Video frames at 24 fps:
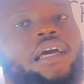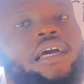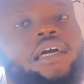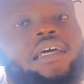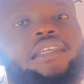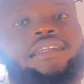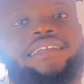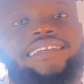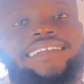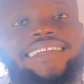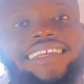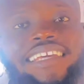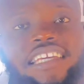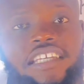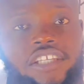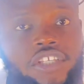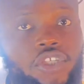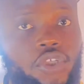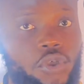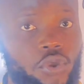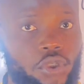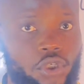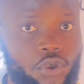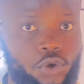the link
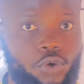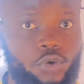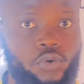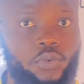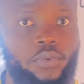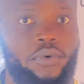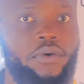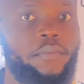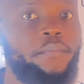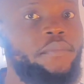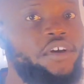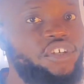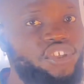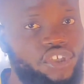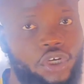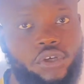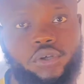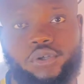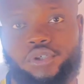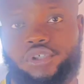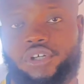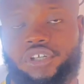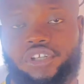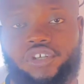to the group. Make sure
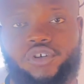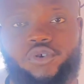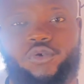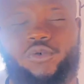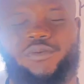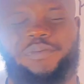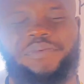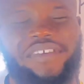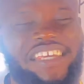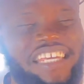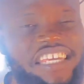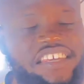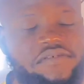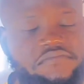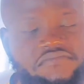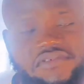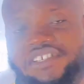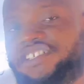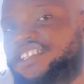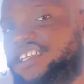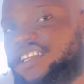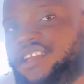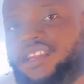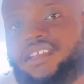you join the group
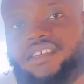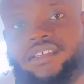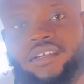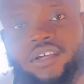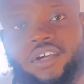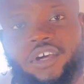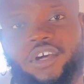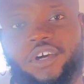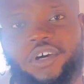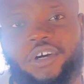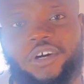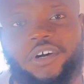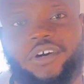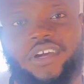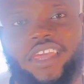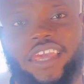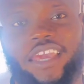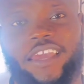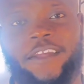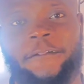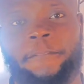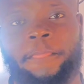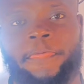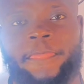immediately.
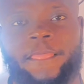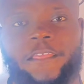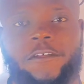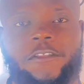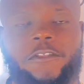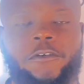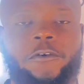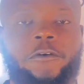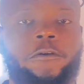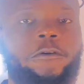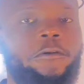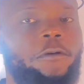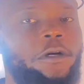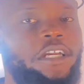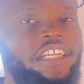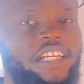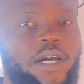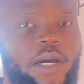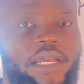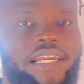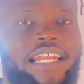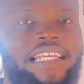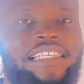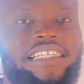Okay. So in
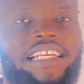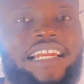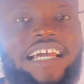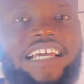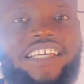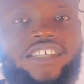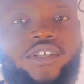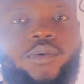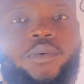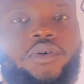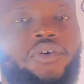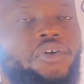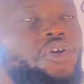our next class, we're